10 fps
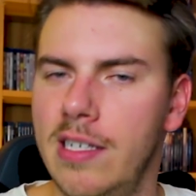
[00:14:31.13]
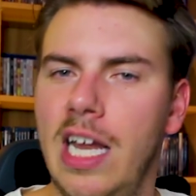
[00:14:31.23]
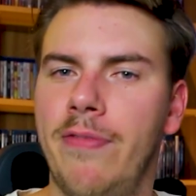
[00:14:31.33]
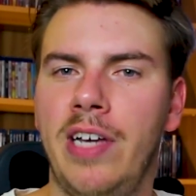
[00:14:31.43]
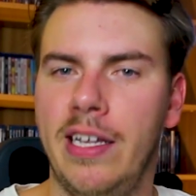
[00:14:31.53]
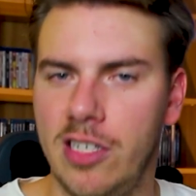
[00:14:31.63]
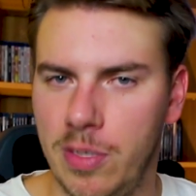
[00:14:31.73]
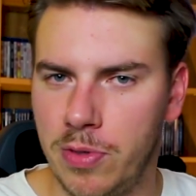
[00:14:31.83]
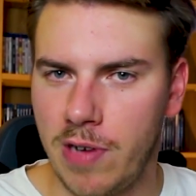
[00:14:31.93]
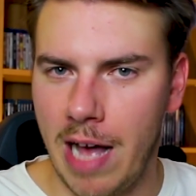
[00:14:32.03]
then definitely hit the
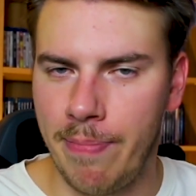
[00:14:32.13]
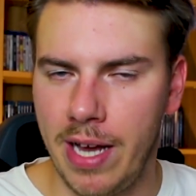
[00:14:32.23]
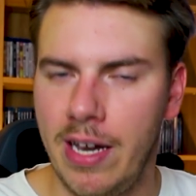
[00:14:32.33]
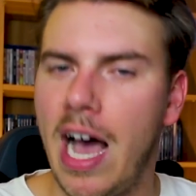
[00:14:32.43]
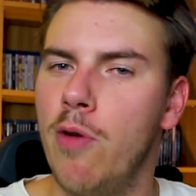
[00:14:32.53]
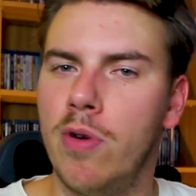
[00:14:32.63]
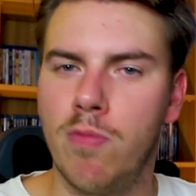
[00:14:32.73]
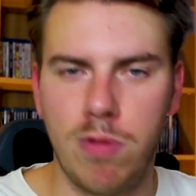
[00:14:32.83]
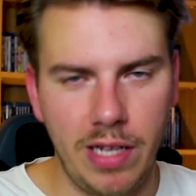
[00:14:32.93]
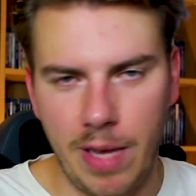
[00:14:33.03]
subscribe button. I
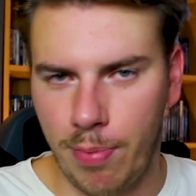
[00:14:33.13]
would really